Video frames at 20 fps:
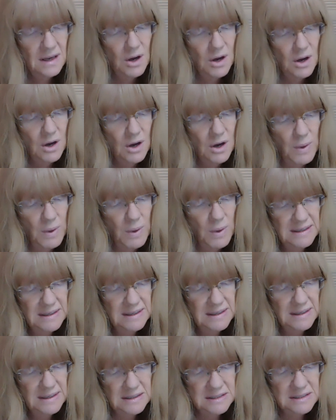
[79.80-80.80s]
When they
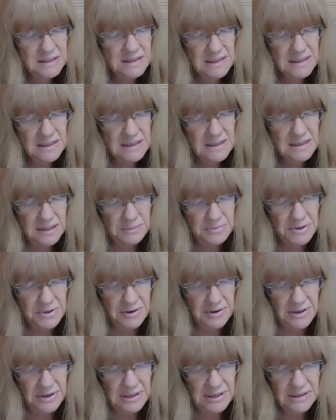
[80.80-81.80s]
get to the
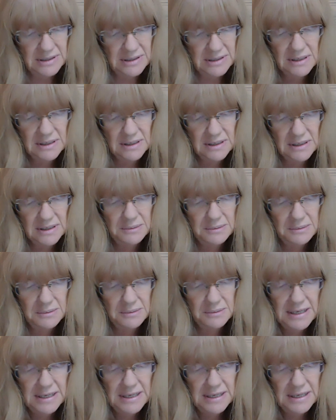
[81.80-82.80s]
library,
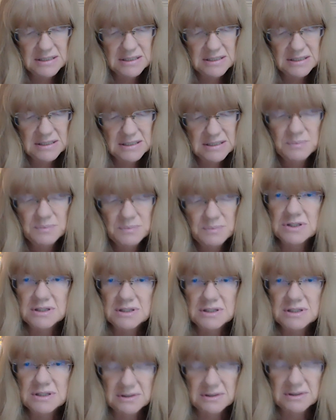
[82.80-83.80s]
Pana doesn't want to
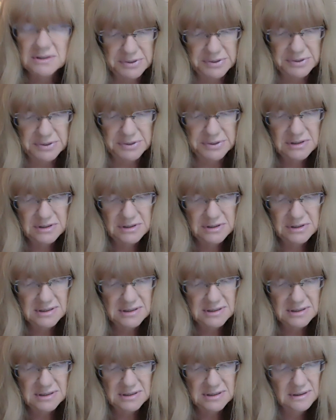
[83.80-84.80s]
look at books.
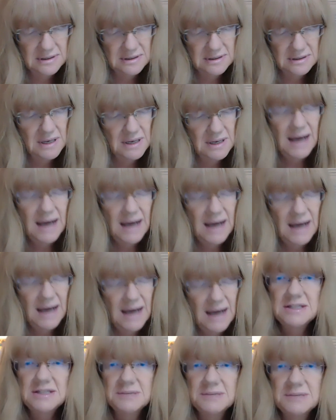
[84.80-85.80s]
"I
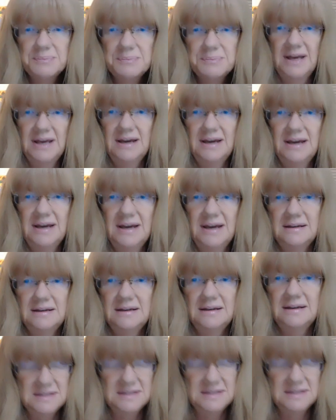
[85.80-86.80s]
need to play," he
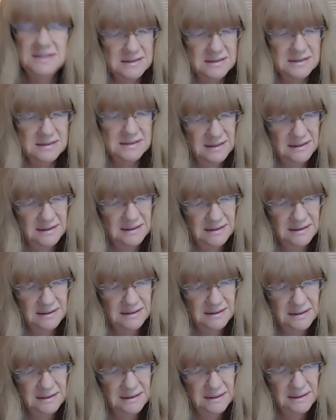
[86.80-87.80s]
says.
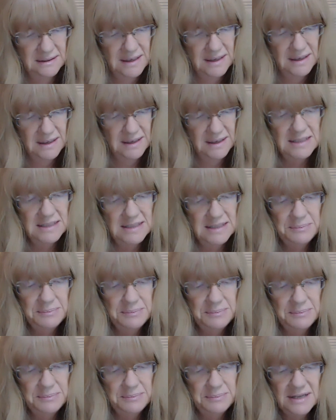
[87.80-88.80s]
And he
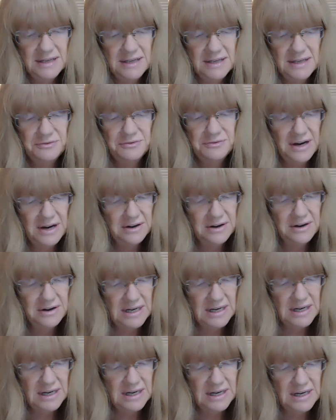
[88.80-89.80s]
plays very
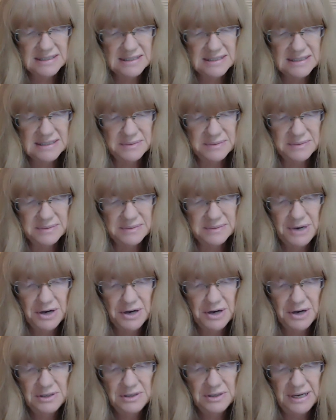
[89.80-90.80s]
nicely with a
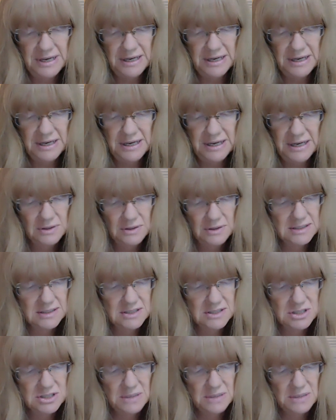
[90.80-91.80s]
polar bear who likes
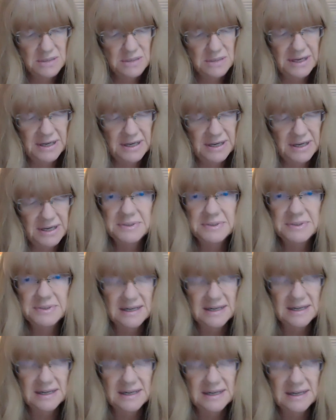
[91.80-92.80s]
jumping up and
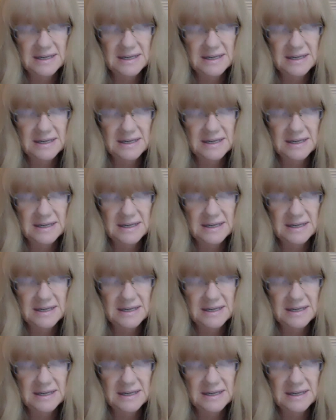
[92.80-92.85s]
down.